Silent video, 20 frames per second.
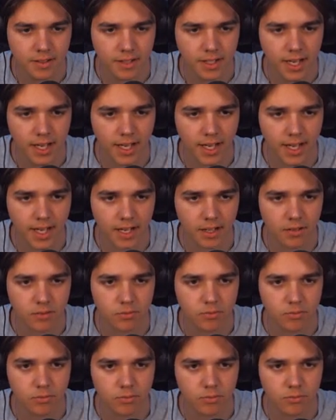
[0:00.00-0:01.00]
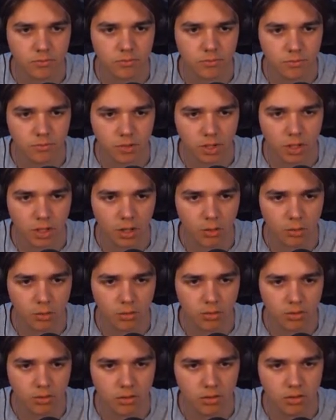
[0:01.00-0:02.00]
Yeah. No.
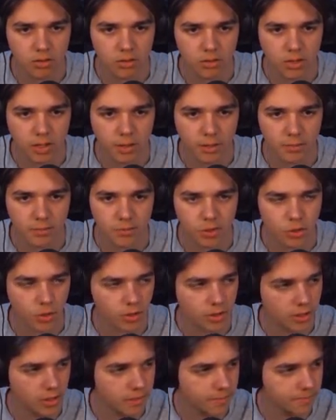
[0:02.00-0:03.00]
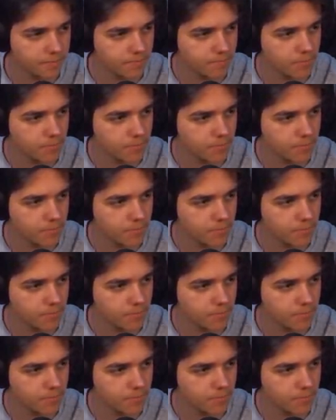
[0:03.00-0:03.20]
Okay, shortcut.